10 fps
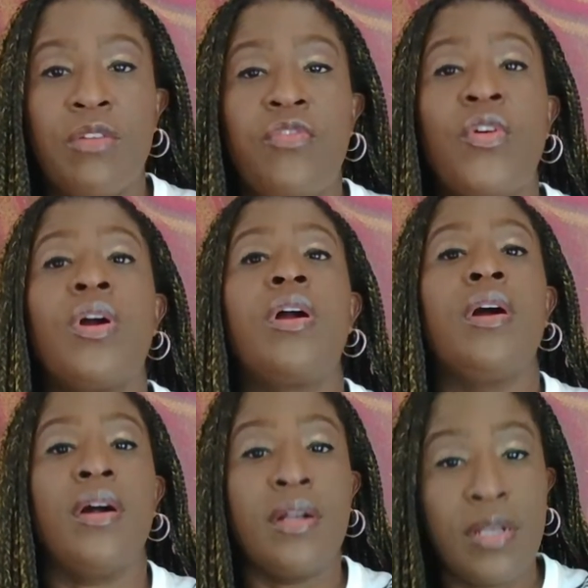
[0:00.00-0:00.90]
for
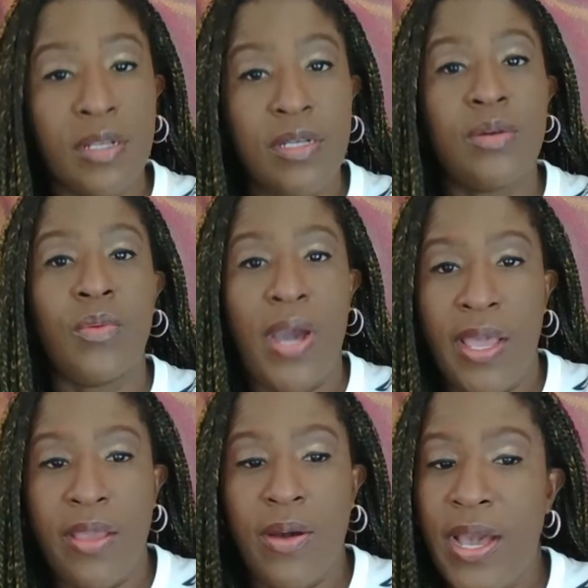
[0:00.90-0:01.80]
a good
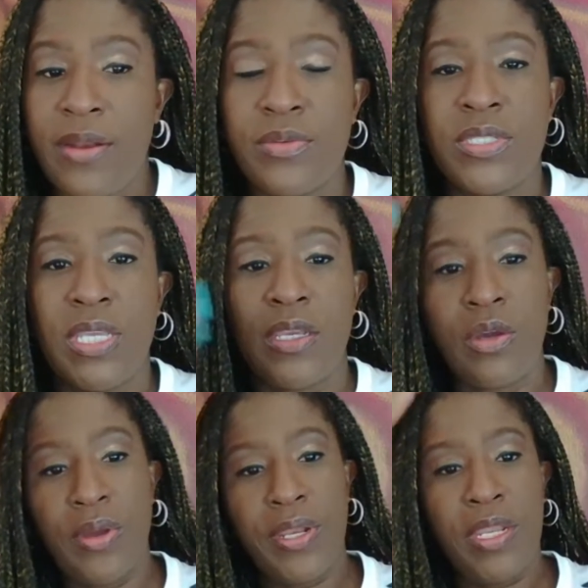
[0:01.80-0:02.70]
while. I don't see it
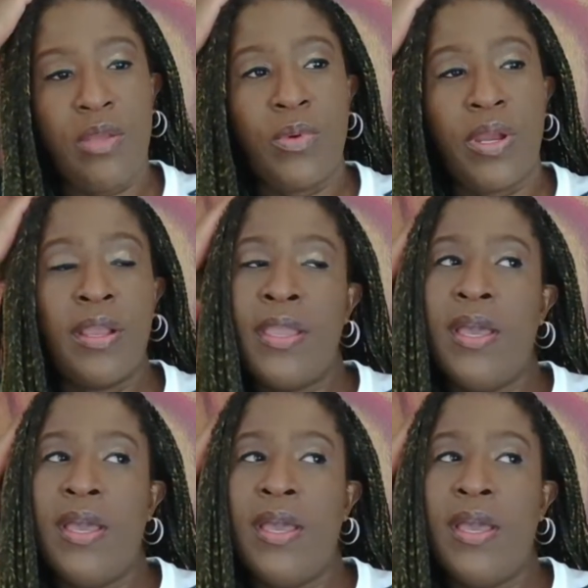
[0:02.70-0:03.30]
going anywhere,